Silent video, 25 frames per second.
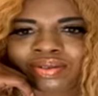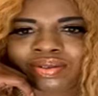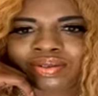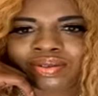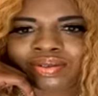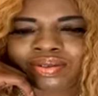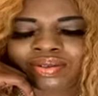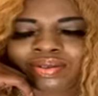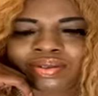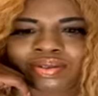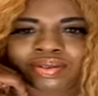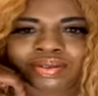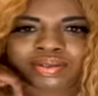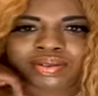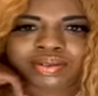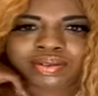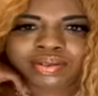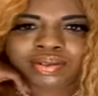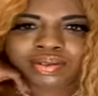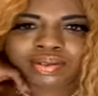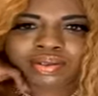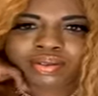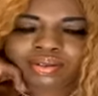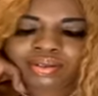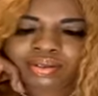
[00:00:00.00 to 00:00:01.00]

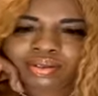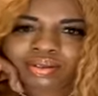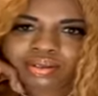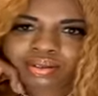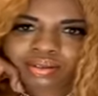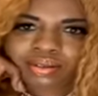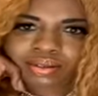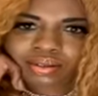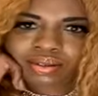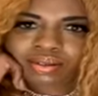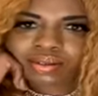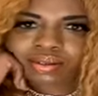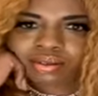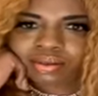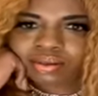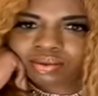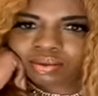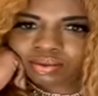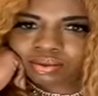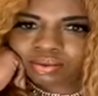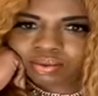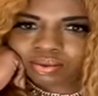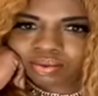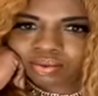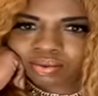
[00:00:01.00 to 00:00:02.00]

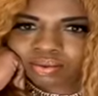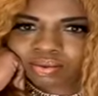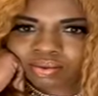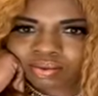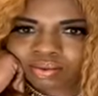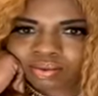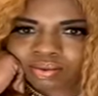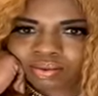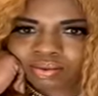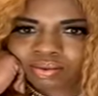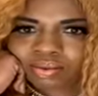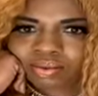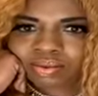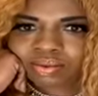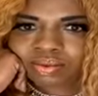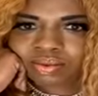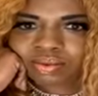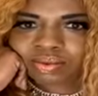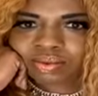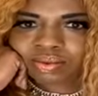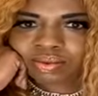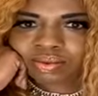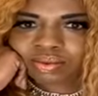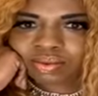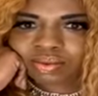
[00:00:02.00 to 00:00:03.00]

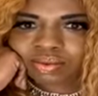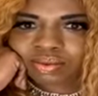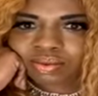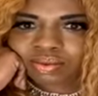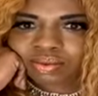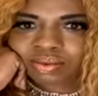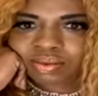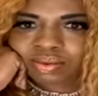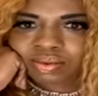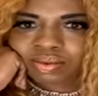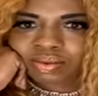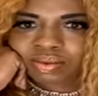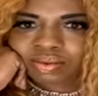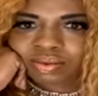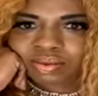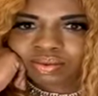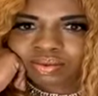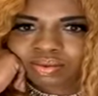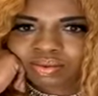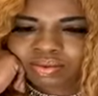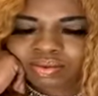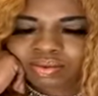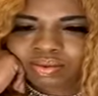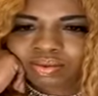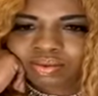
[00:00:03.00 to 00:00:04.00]

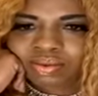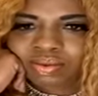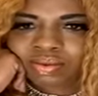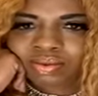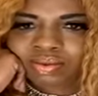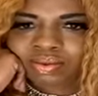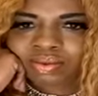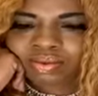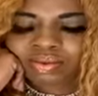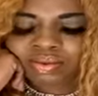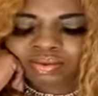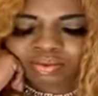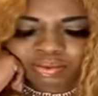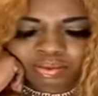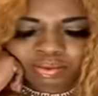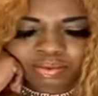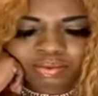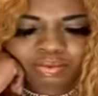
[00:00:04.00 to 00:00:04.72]
(silent)